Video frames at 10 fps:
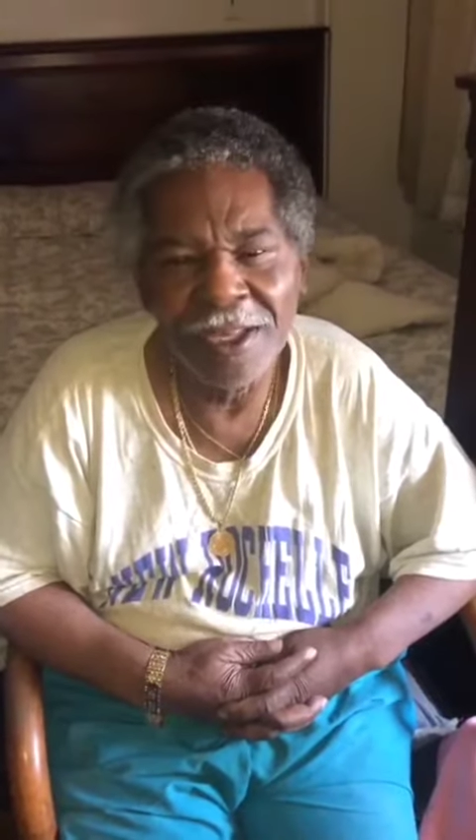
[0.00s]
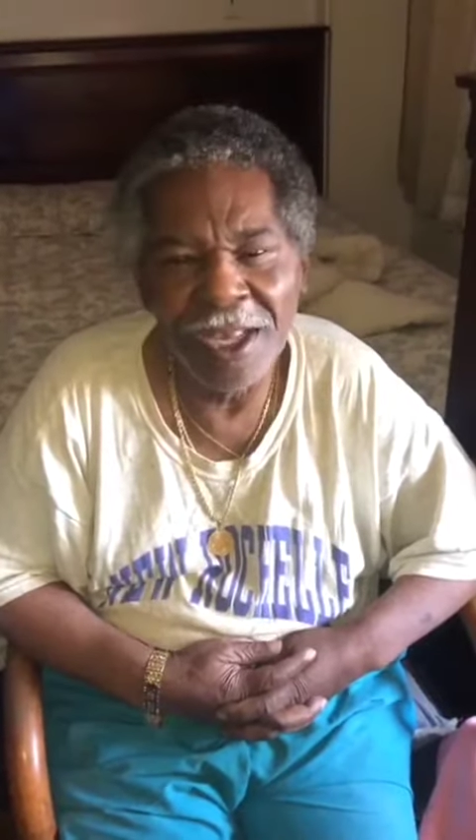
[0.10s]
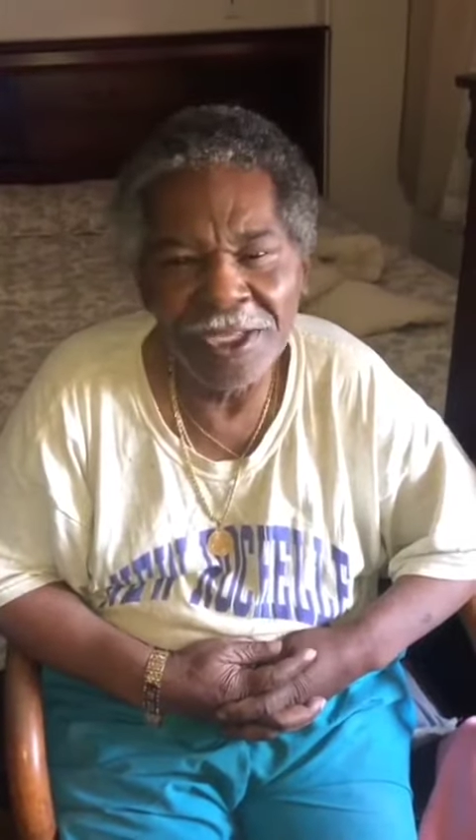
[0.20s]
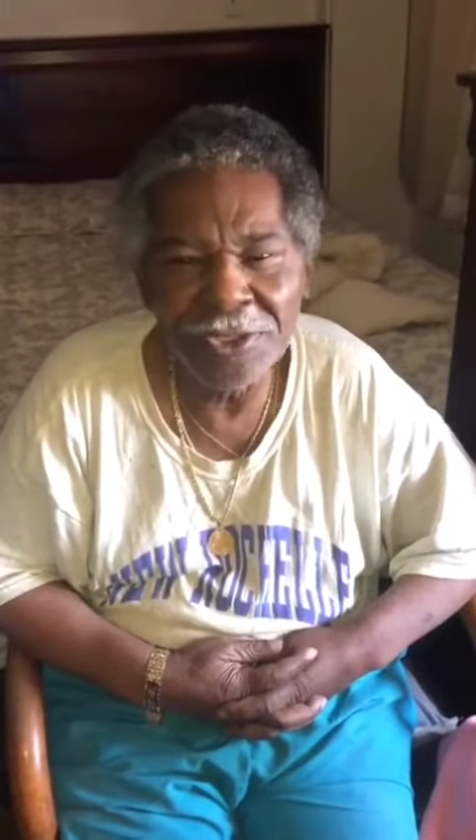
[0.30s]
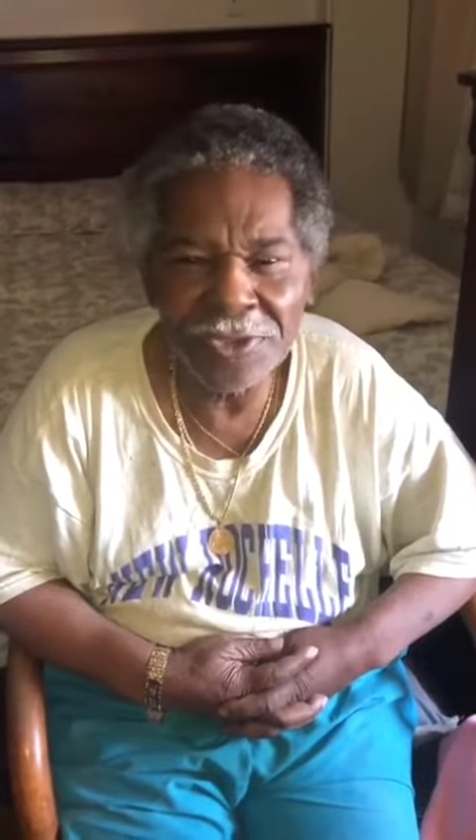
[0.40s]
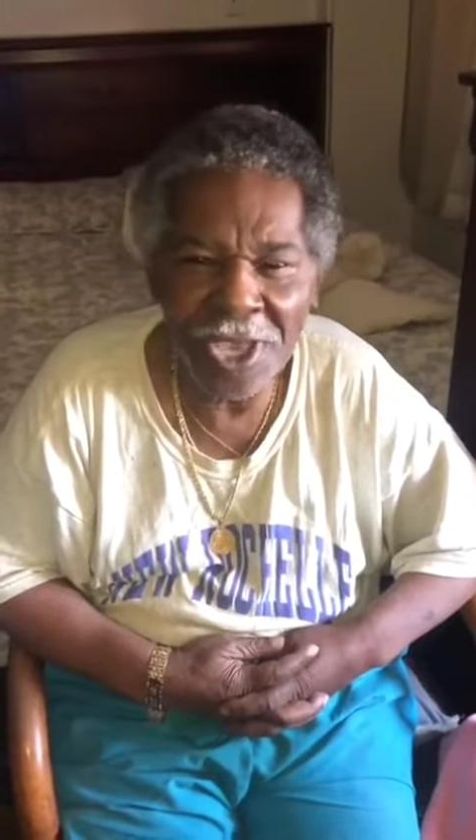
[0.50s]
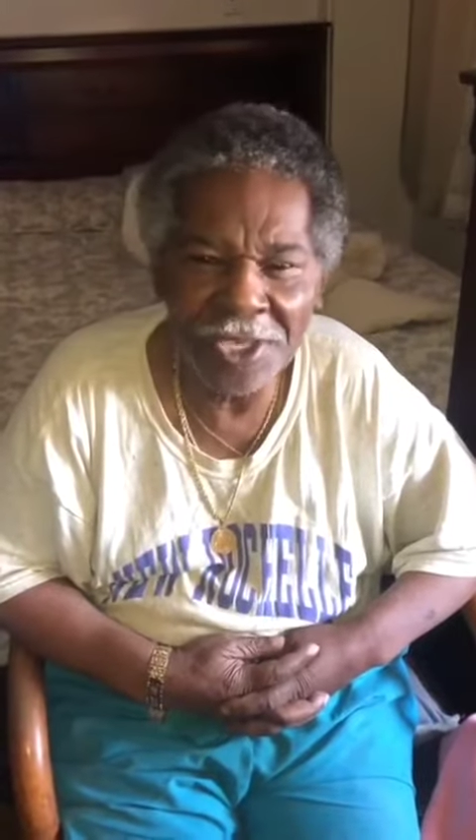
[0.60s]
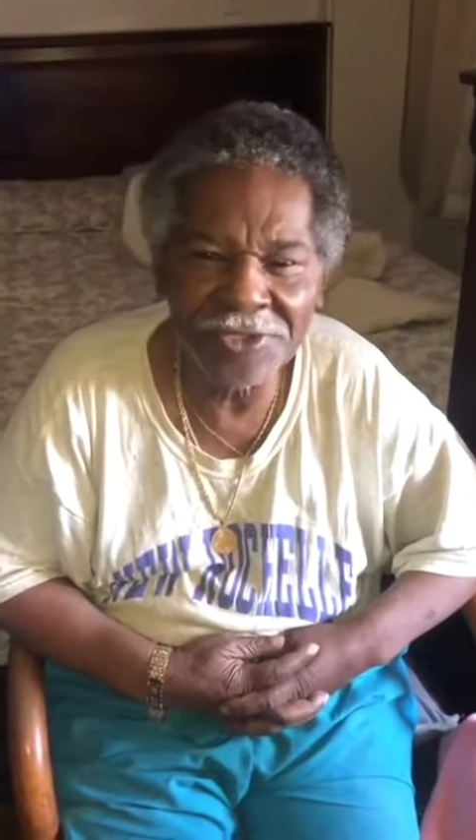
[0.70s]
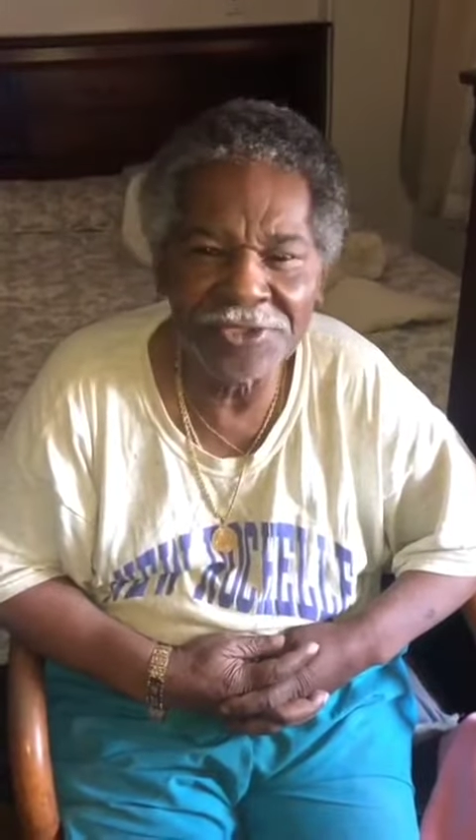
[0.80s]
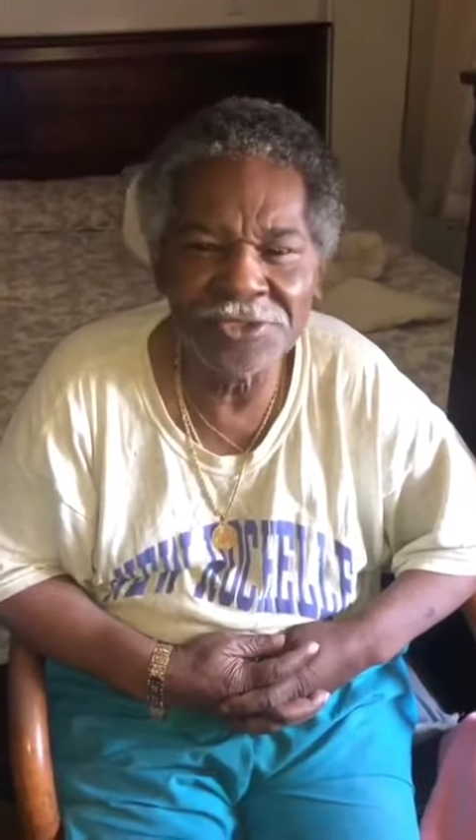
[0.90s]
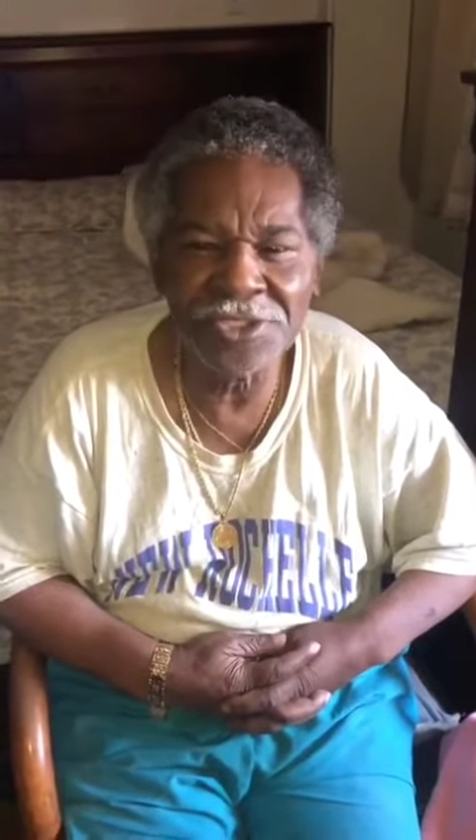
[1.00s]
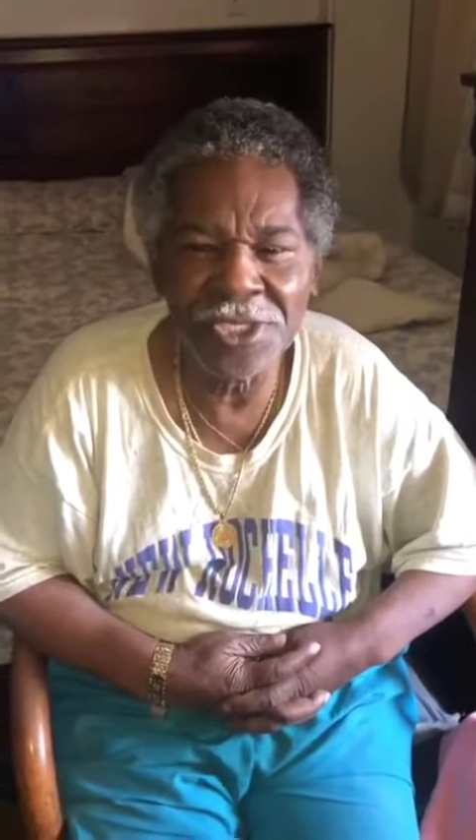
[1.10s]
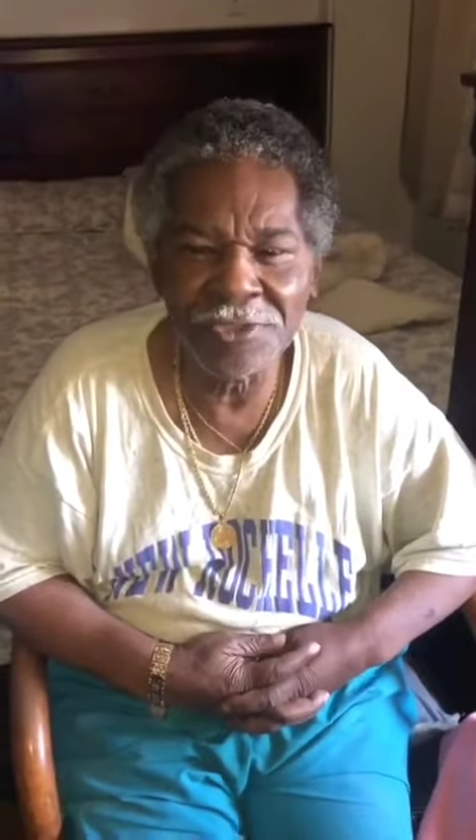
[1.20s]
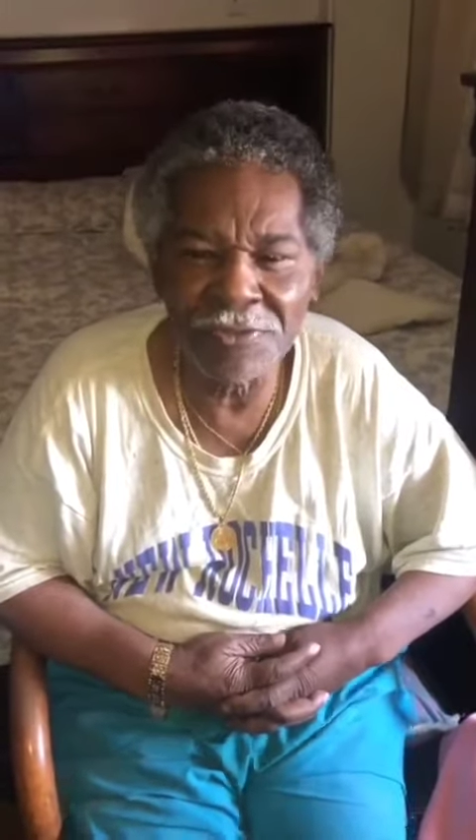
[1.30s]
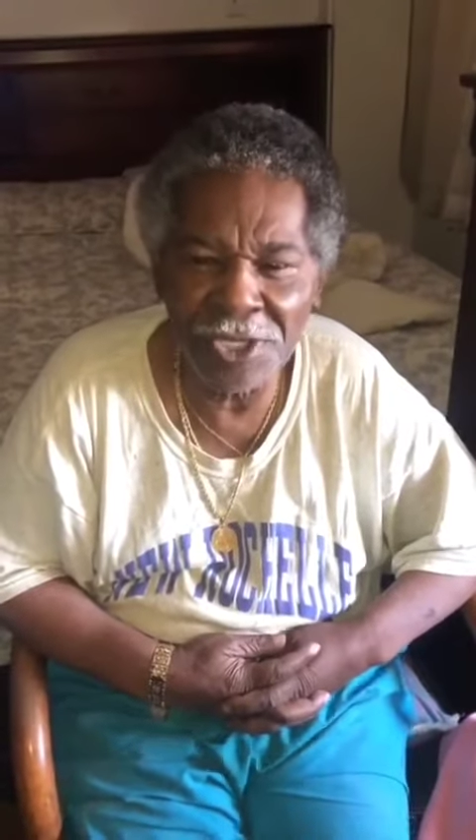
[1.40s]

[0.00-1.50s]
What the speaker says: and United States,